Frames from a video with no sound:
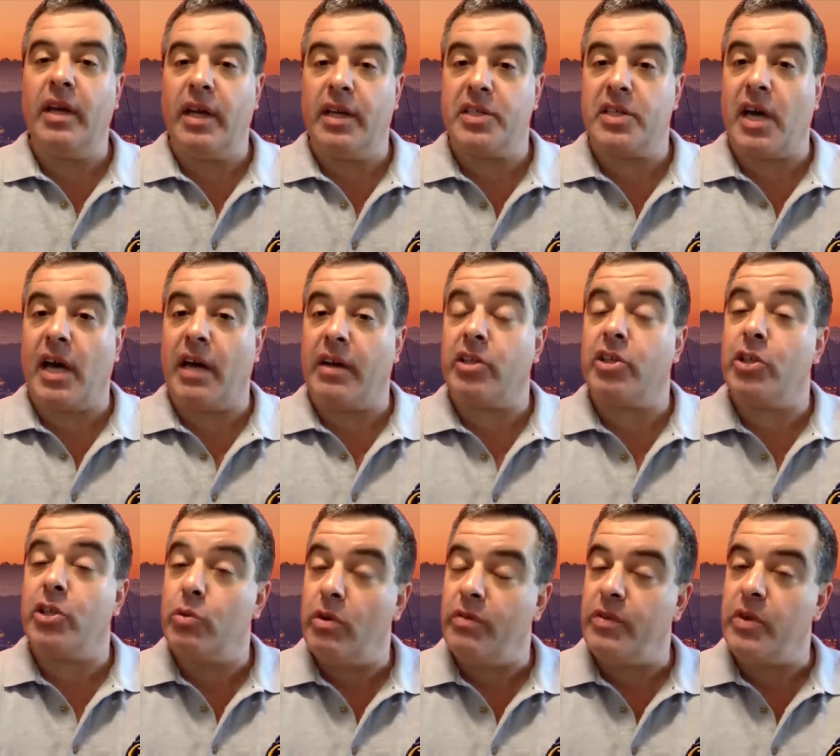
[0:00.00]
It's gotten
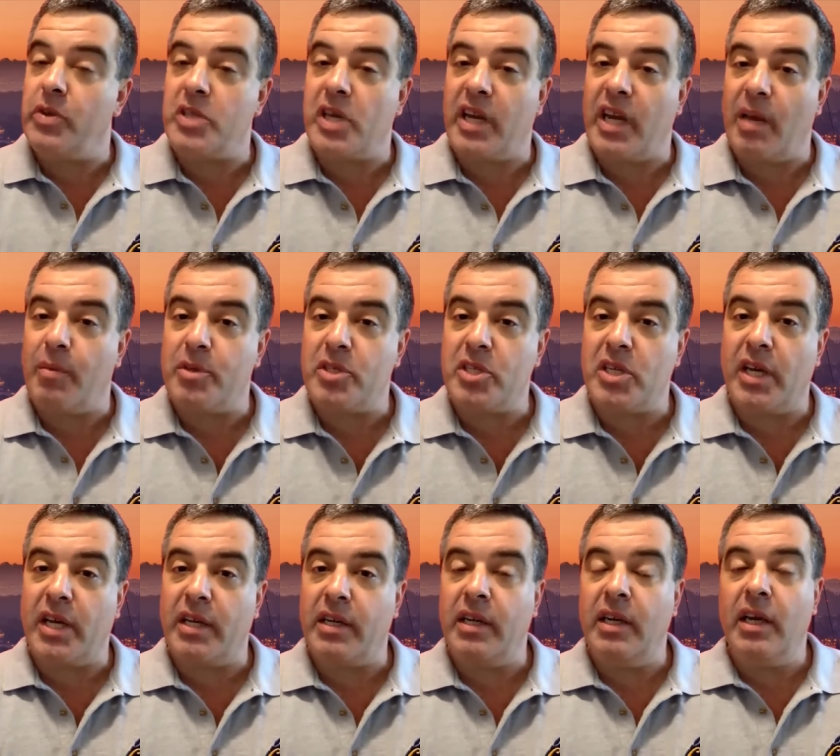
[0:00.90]
good reviews on
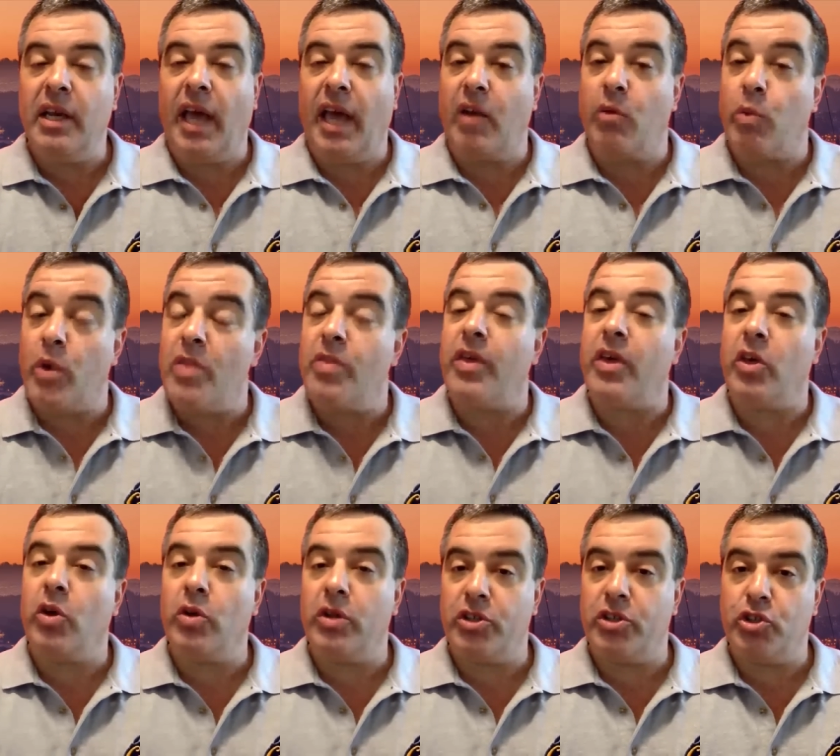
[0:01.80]
Amazon, and we think
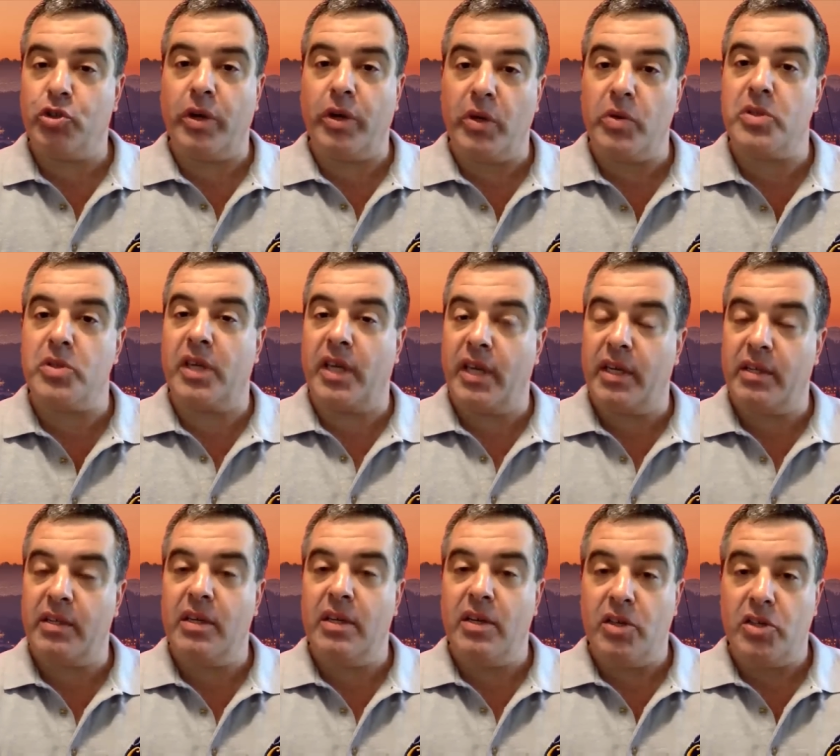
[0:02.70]
you'll enjoy using
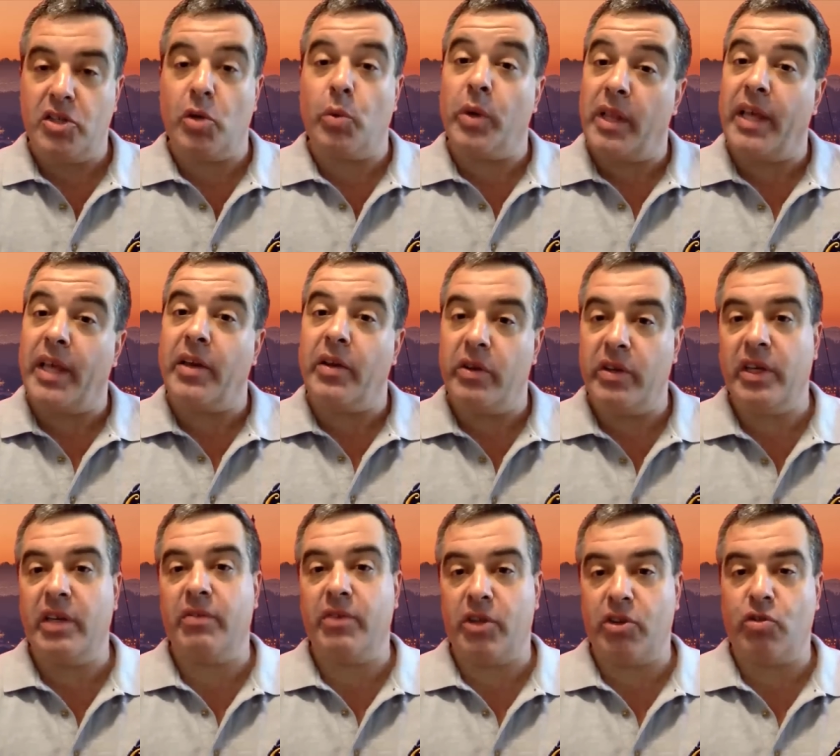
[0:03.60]
it, so we'd like you to
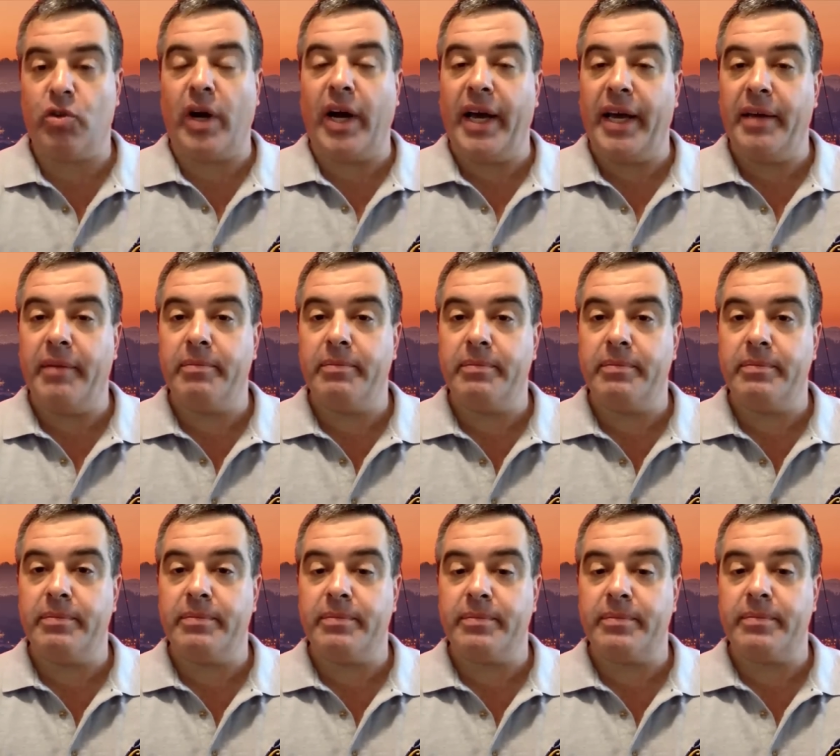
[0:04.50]
give it a try.
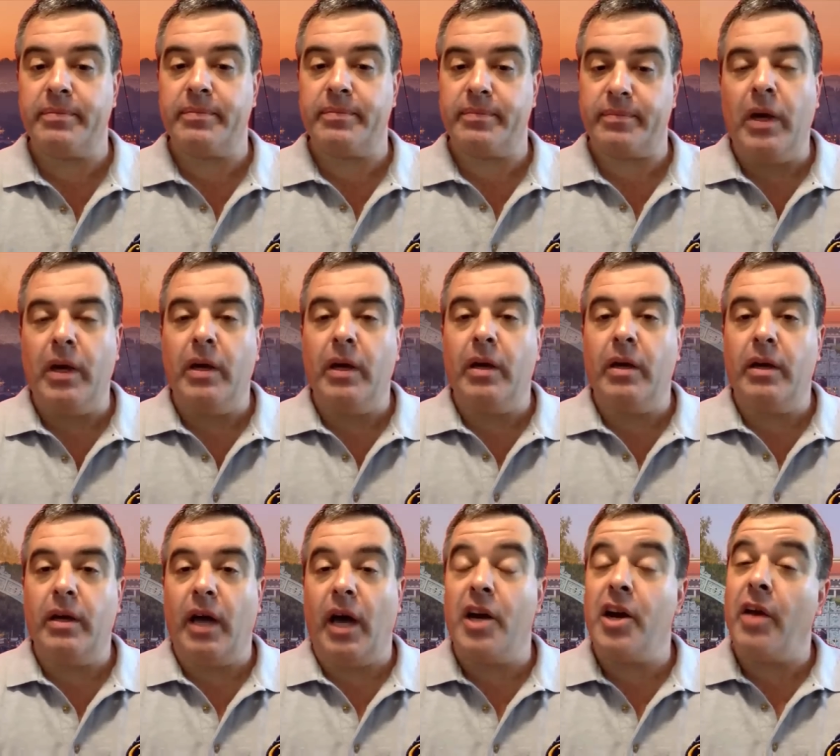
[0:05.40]

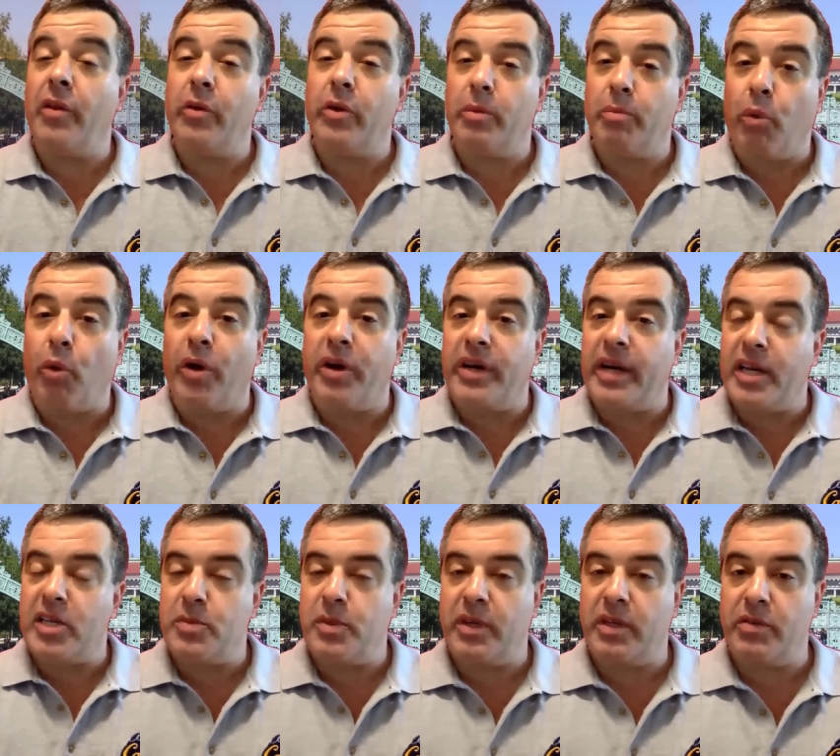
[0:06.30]
Another important
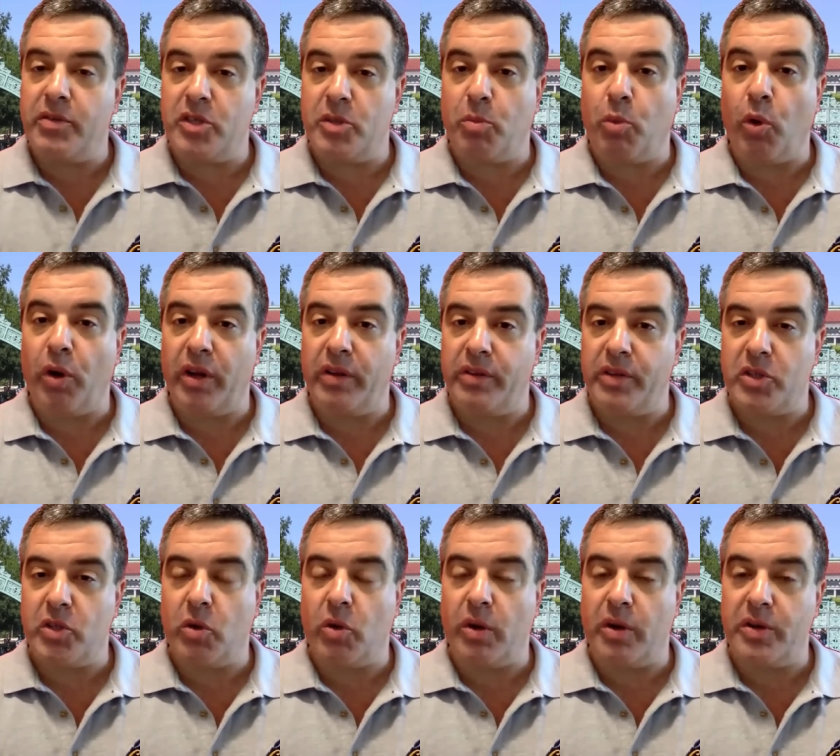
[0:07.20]
aspect of support in this
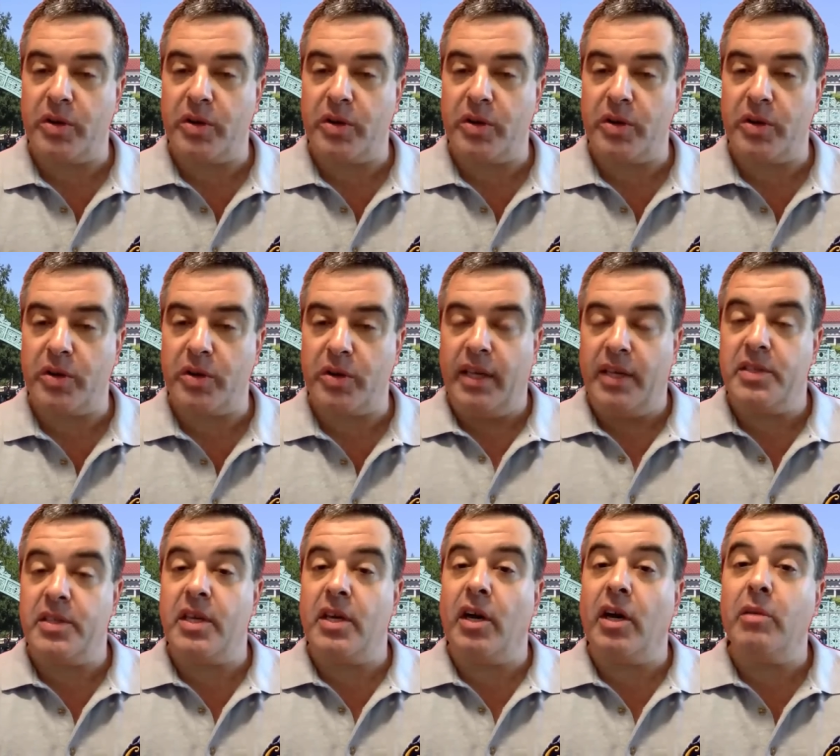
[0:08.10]
course is
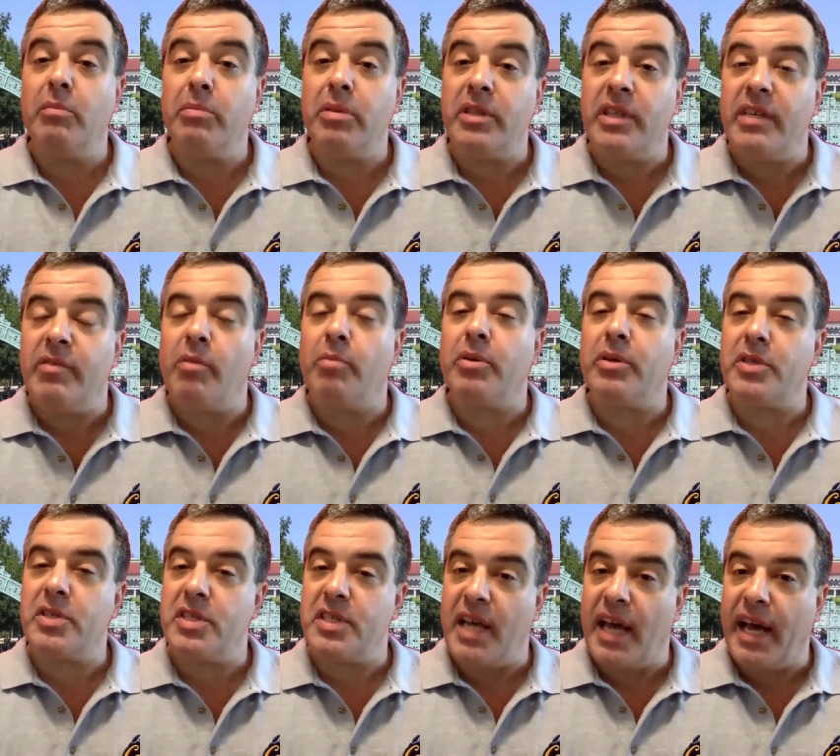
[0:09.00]
the unbelievable
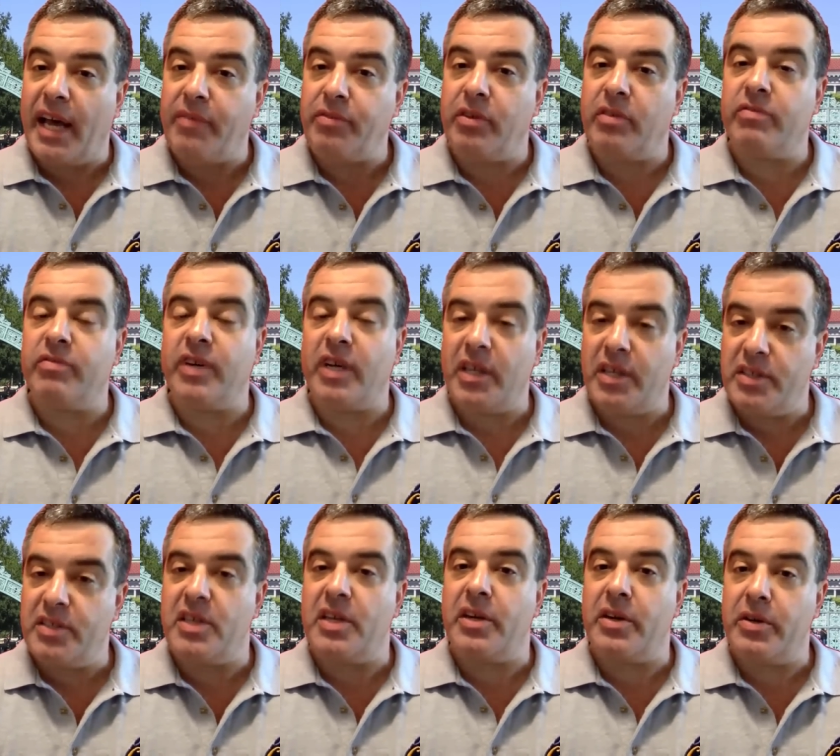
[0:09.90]
staff of
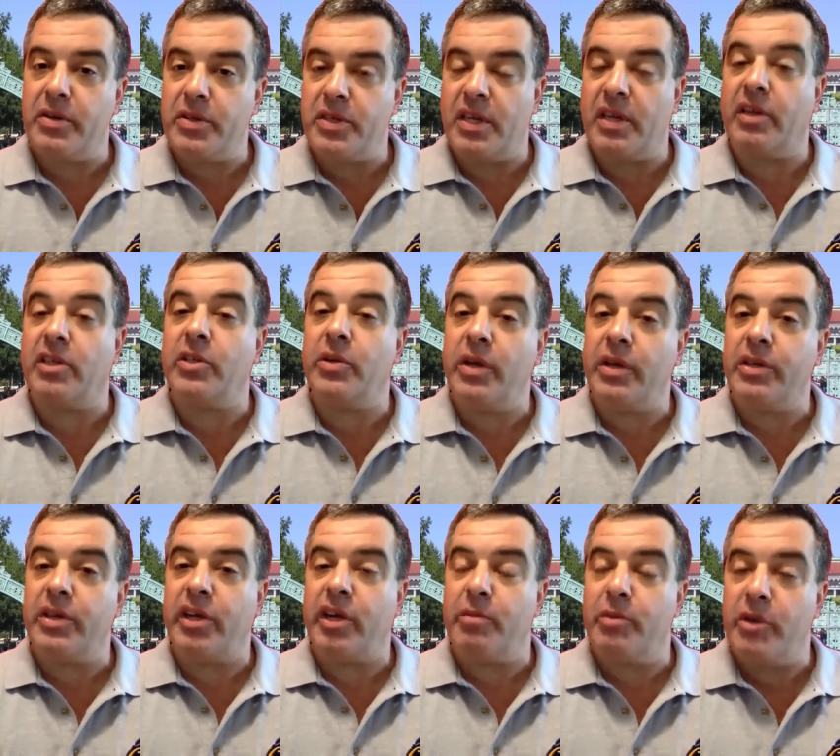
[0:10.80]
volunteers, including
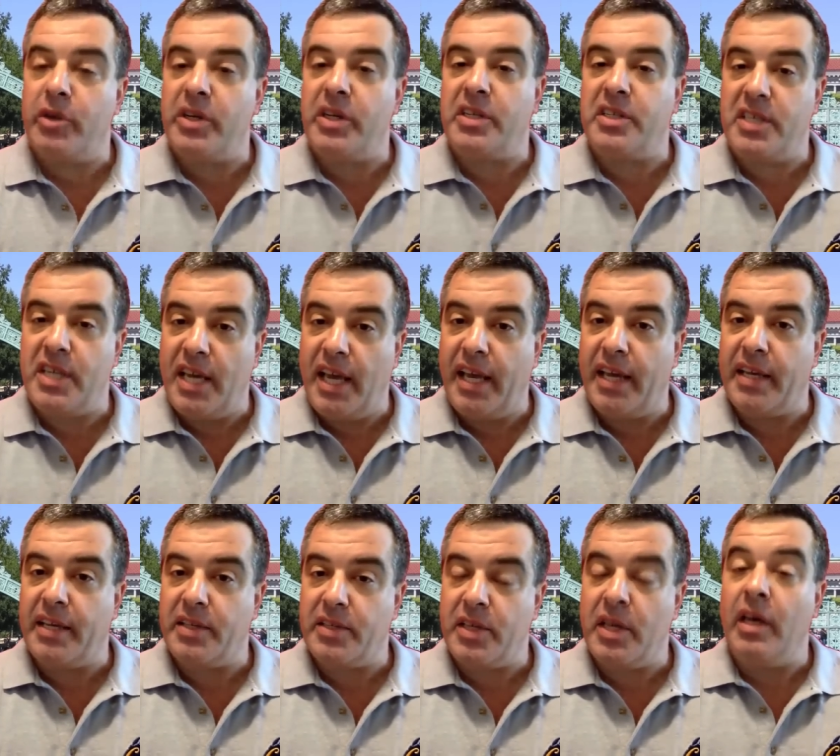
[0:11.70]
the community
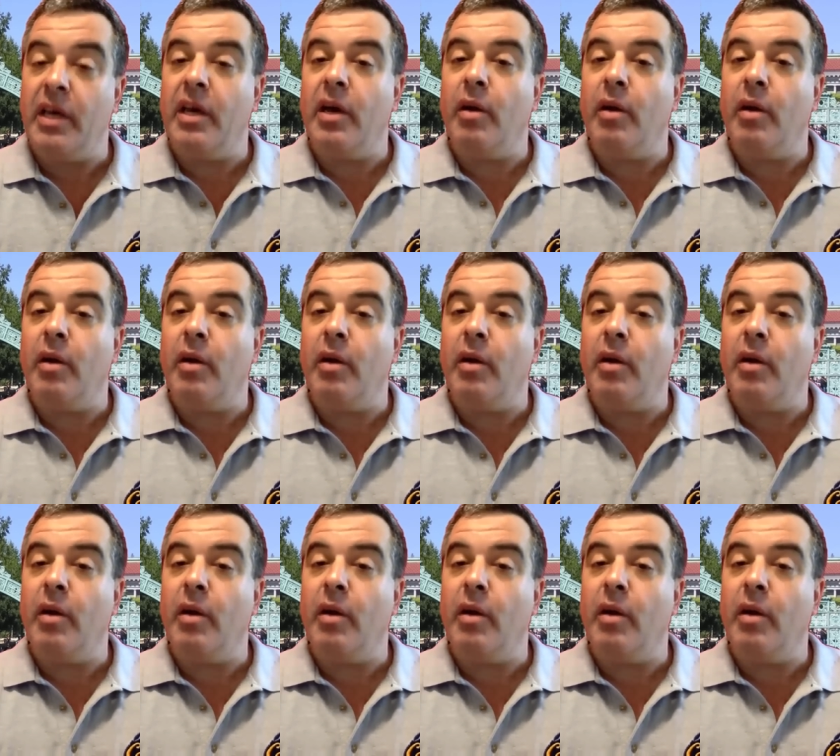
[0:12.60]
TAs,